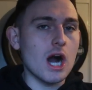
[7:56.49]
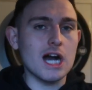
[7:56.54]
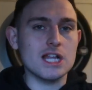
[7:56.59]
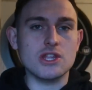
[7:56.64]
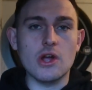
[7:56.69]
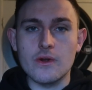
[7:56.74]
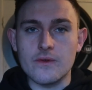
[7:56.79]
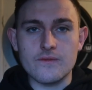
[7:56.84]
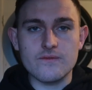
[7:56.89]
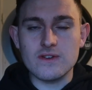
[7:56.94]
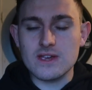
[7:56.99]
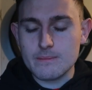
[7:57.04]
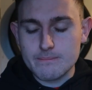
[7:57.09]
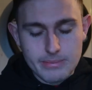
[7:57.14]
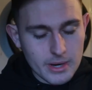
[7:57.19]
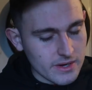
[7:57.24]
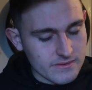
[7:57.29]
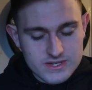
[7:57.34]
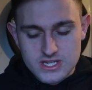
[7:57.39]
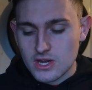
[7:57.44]
I don't
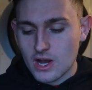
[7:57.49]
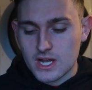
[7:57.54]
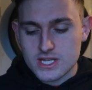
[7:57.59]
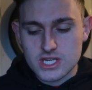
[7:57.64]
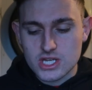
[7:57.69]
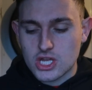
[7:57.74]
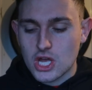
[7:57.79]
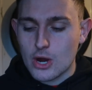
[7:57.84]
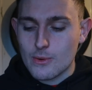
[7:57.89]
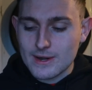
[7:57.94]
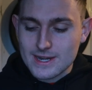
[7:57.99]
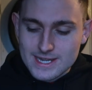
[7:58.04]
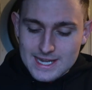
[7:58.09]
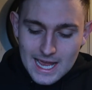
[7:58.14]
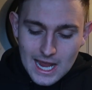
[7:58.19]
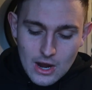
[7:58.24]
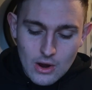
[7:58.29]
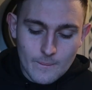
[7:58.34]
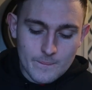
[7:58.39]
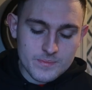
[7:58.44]
think both sides are going
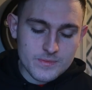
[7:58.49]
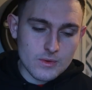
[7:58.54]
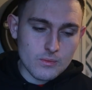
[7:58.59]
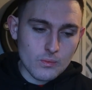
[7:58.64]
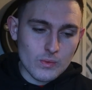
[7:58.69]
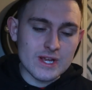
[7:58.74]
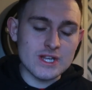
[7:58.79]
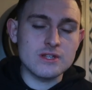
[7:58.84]
down.